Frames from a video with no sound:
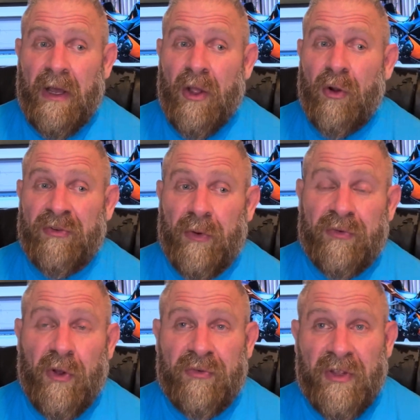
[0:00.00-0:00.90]
Coach I was
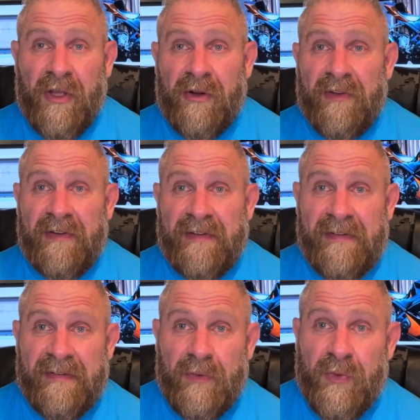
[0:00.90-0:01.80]
coaching under as an
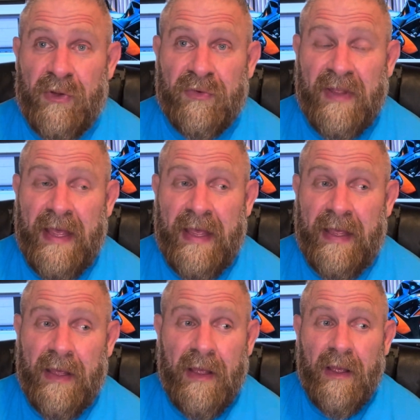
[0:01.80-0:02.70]
assistant, we used
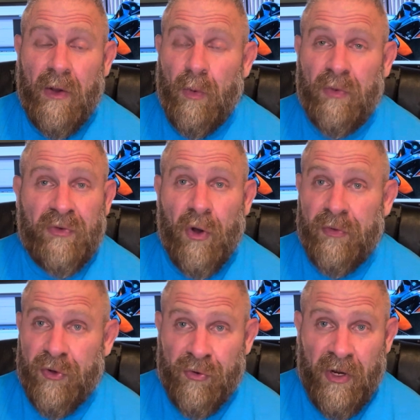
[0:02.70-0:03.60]
a what was called
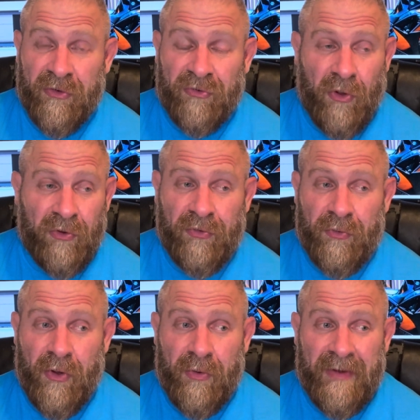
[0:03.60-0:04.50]
the Crunch, also
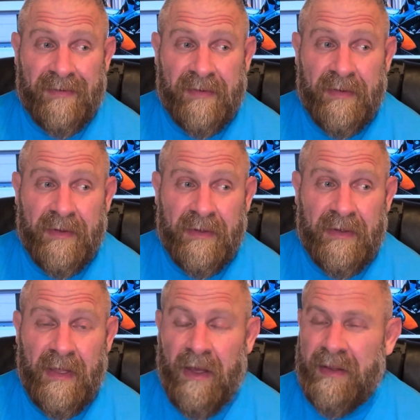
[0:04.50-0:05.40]
known as
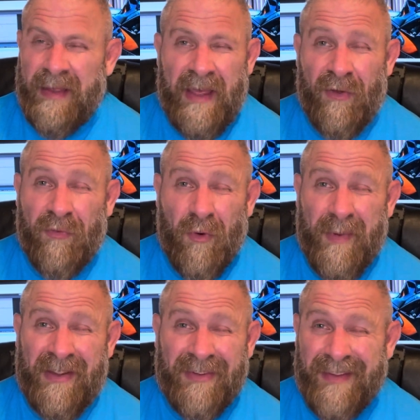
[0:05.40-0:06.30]
the Yale formation.